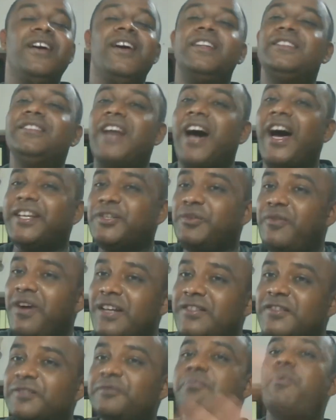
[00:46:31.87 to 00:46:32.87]
that
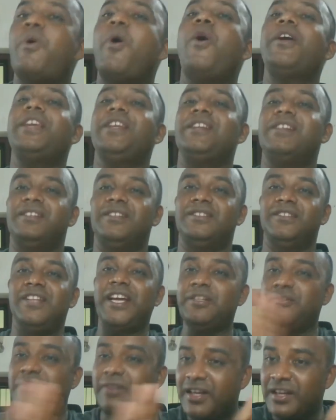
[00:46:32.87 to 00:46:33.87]
was spoiled,
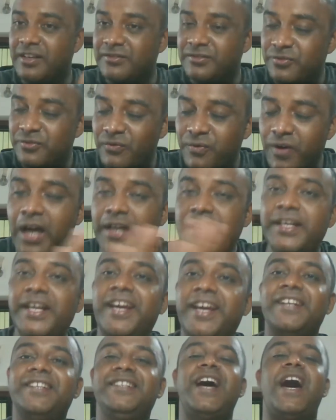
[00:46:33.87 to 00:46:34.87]
that was
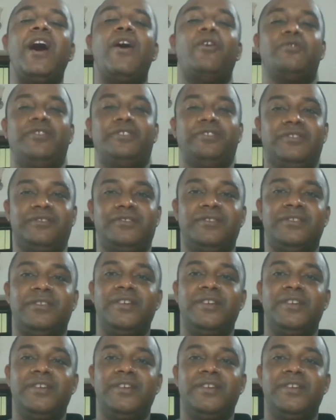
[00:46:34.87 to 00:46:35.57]
watered down